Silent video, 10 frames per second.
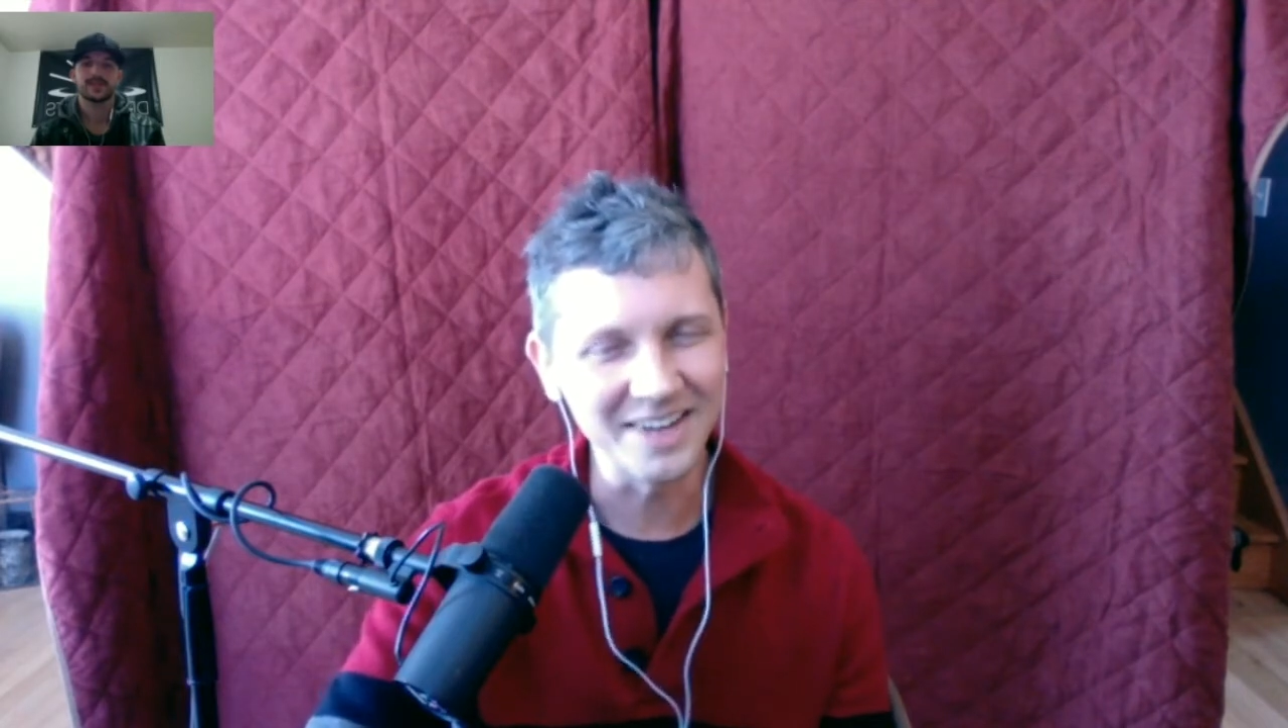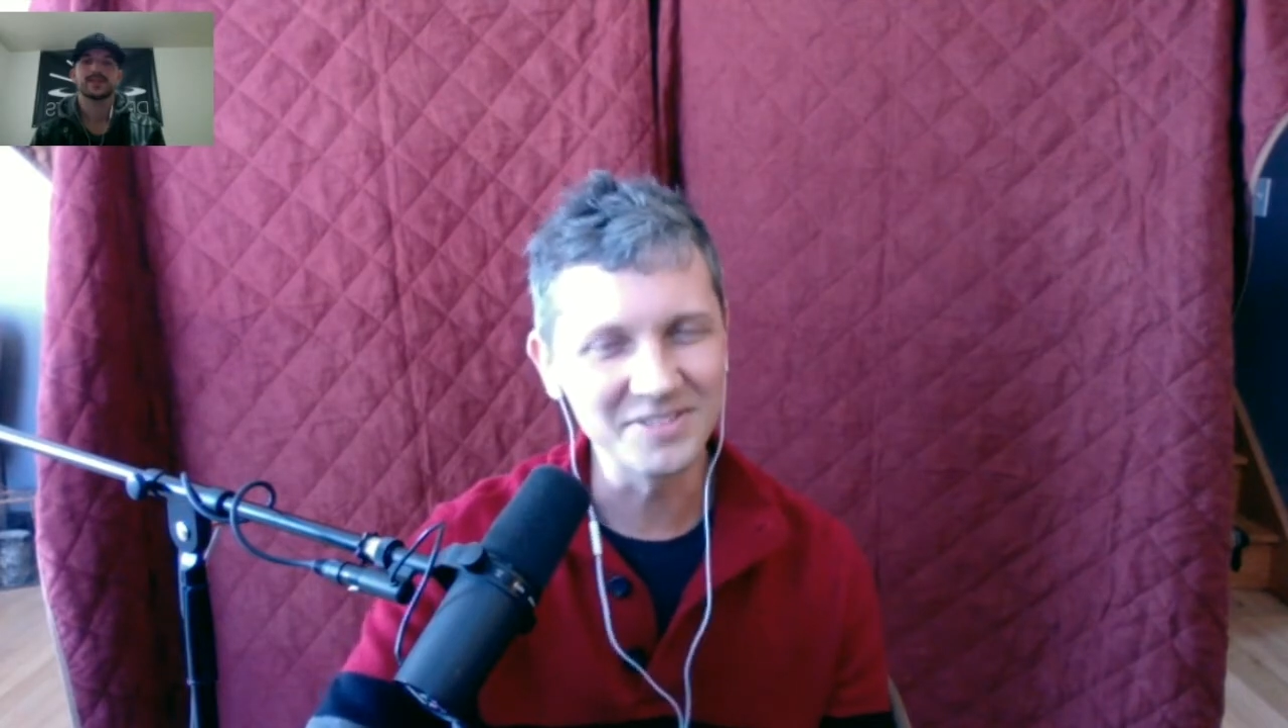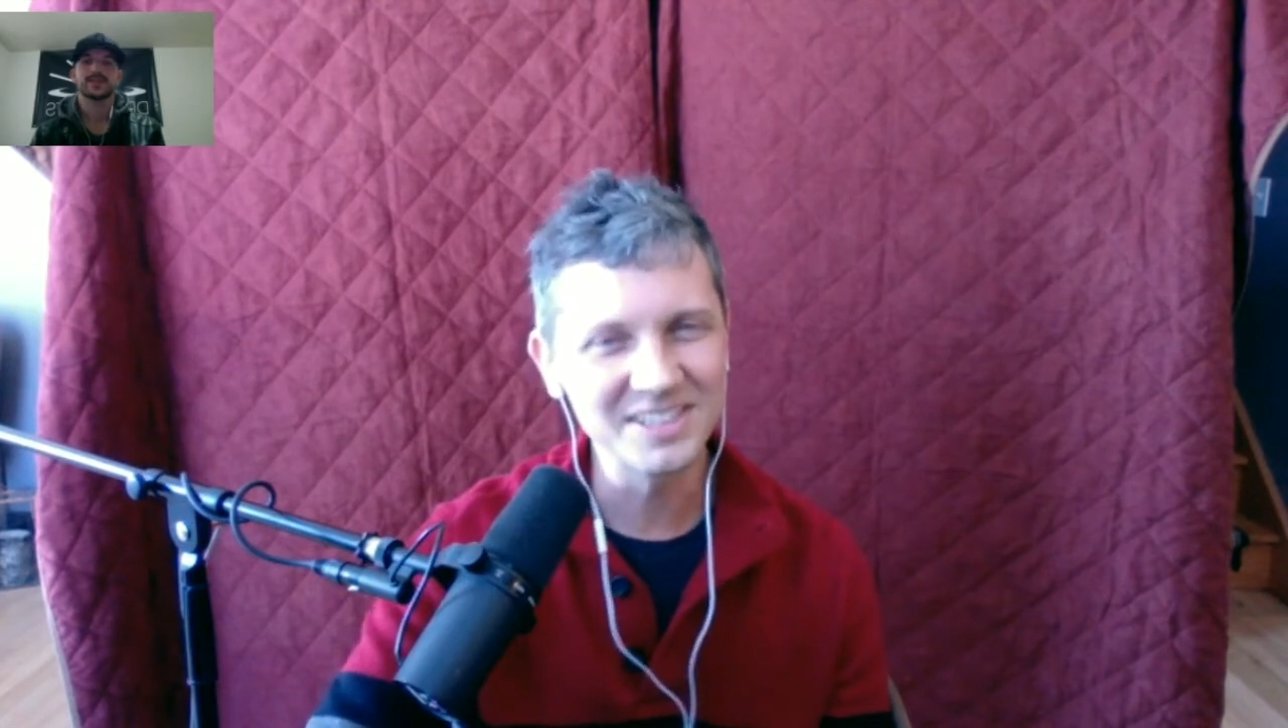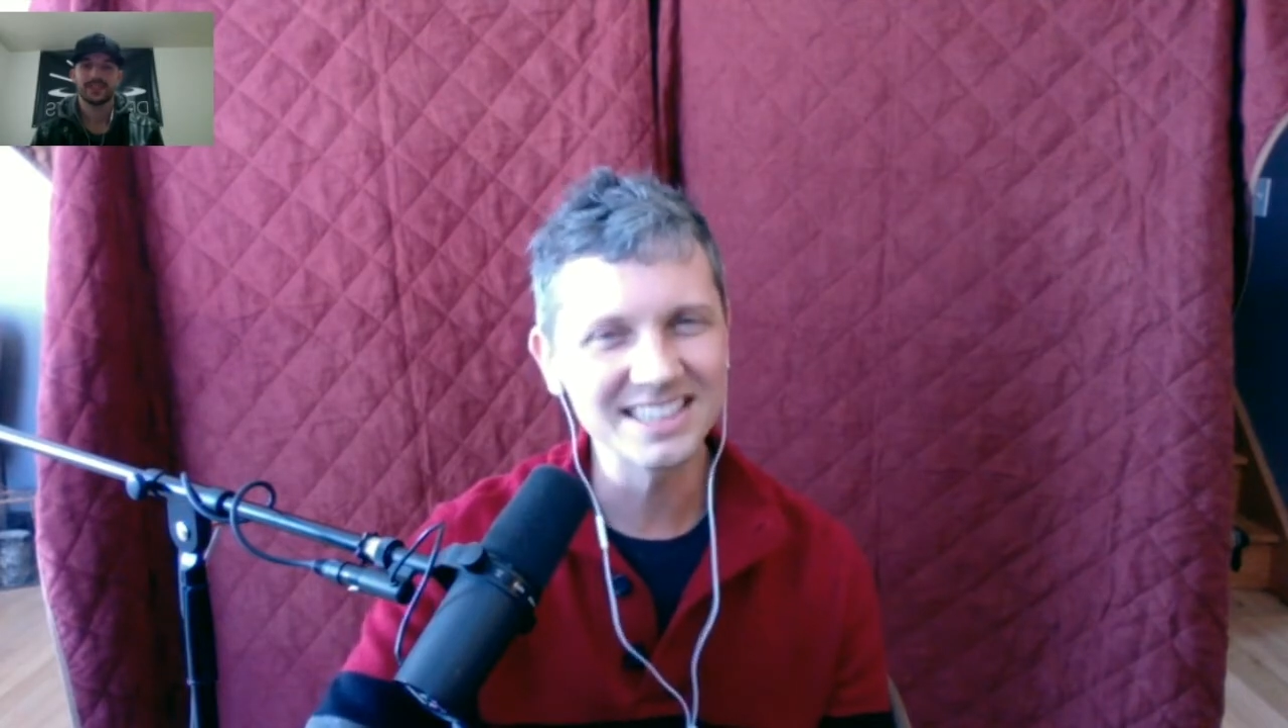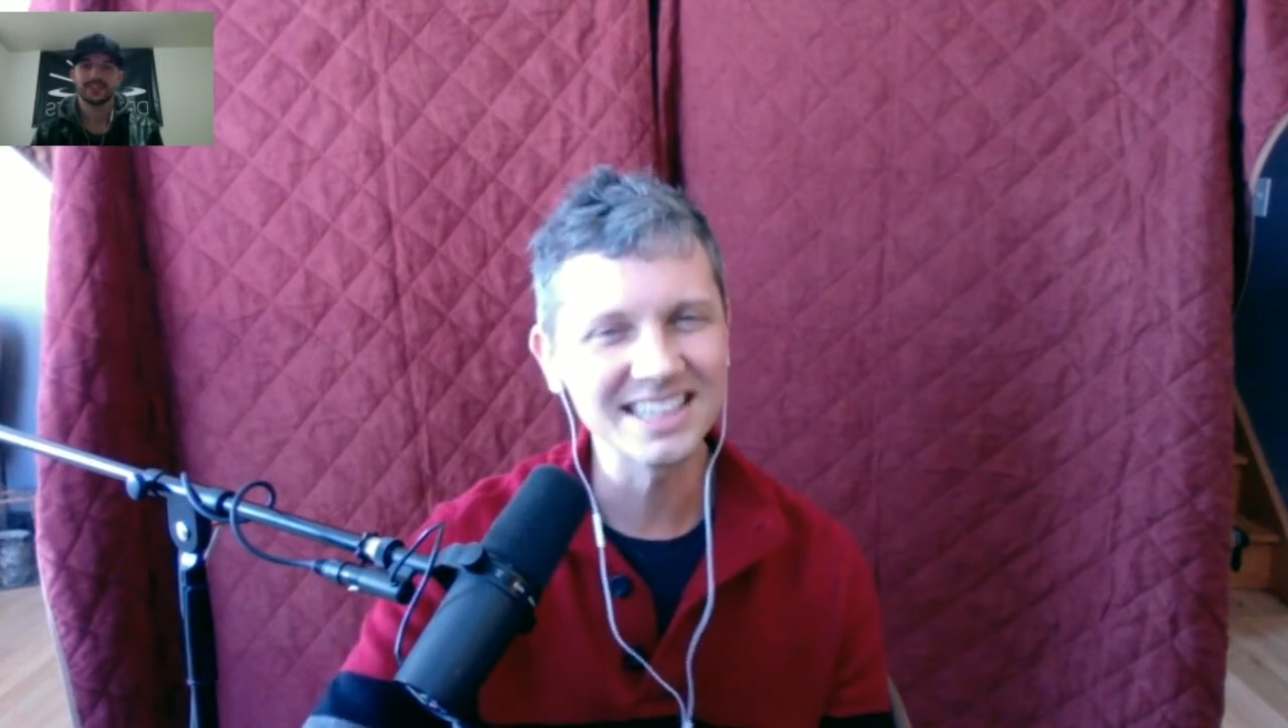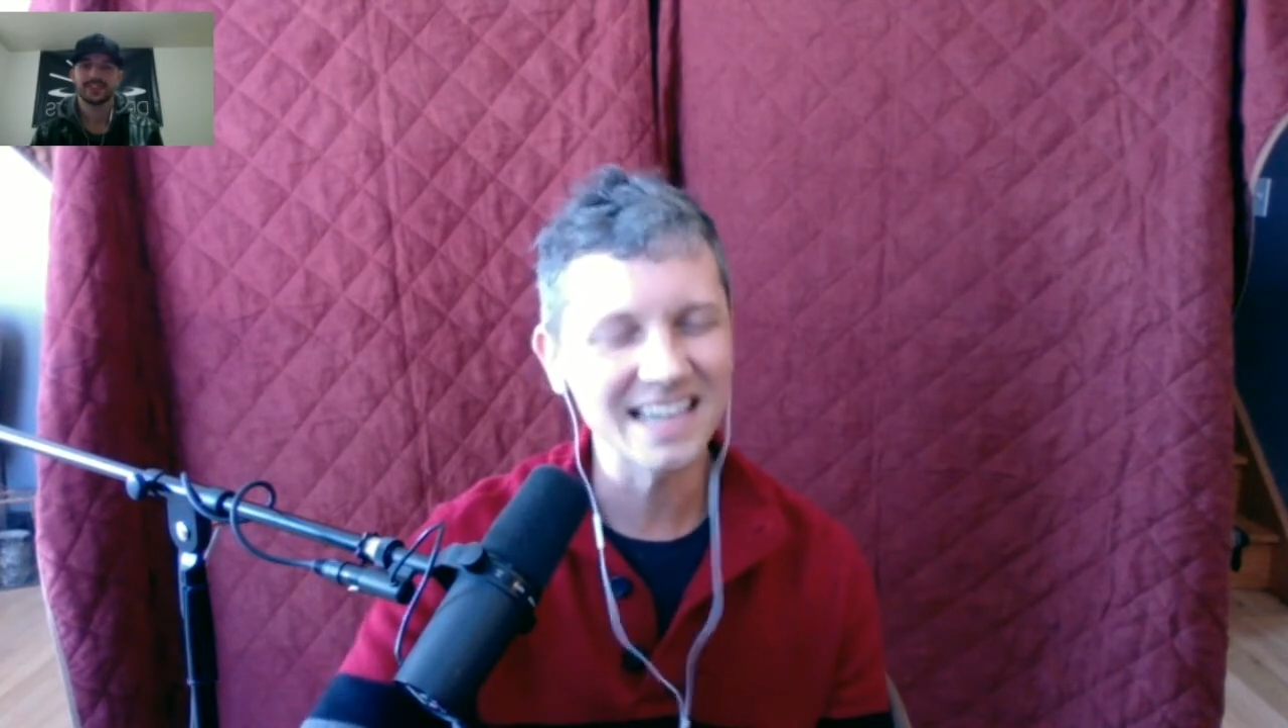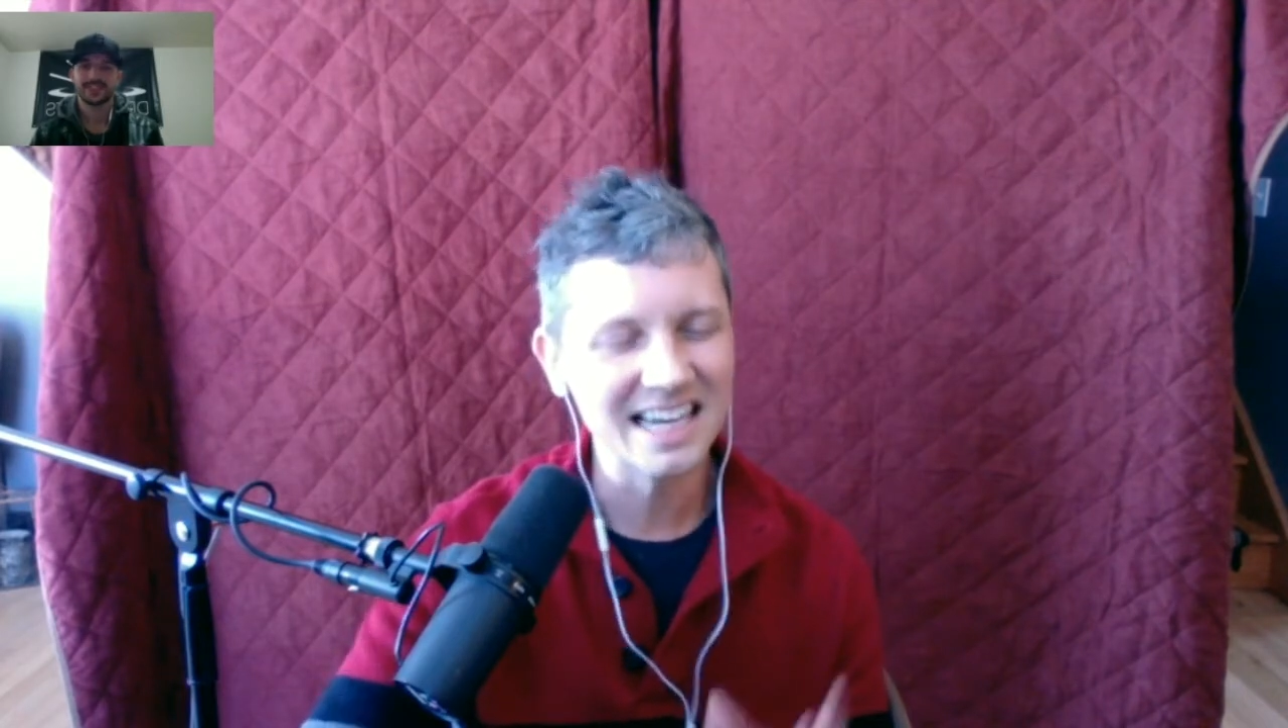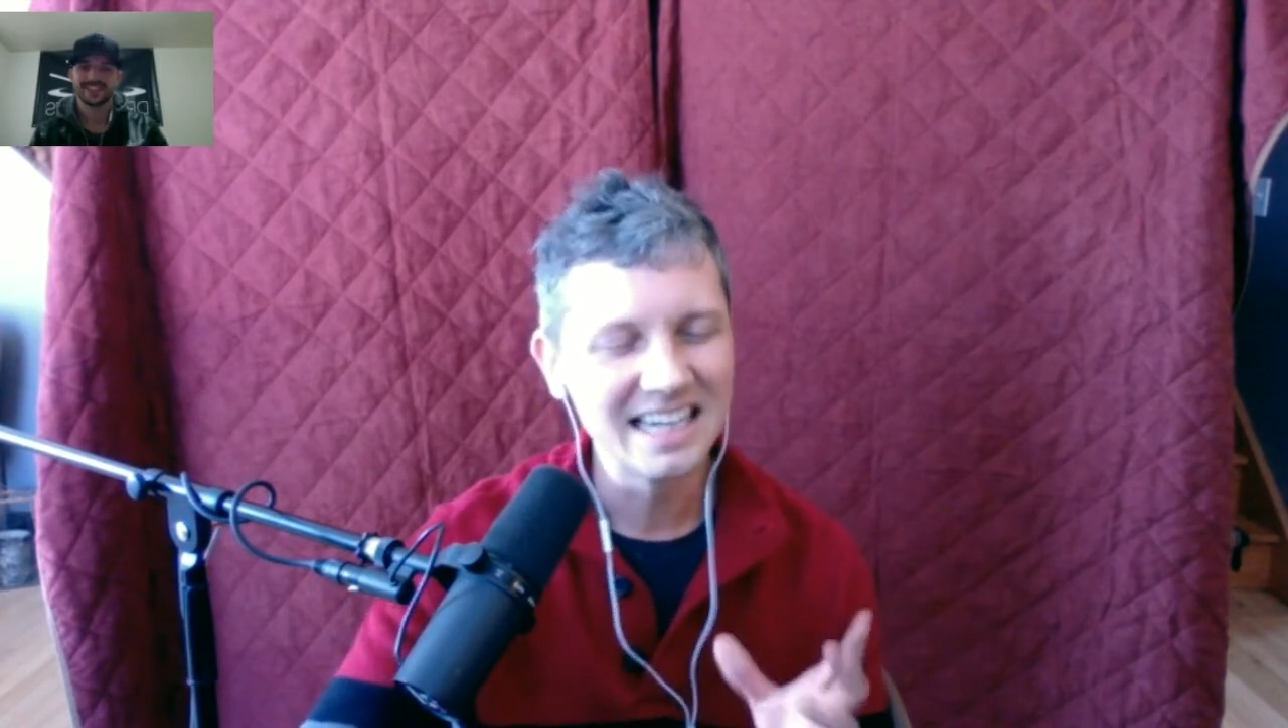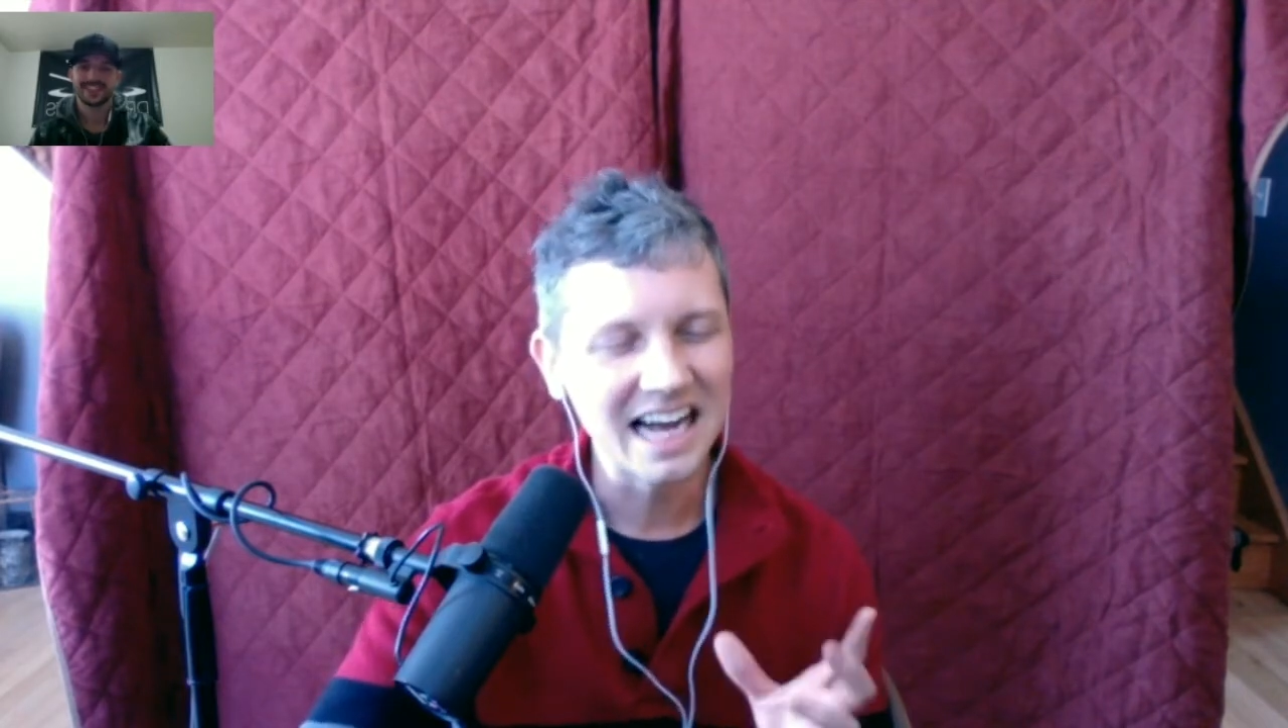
just like,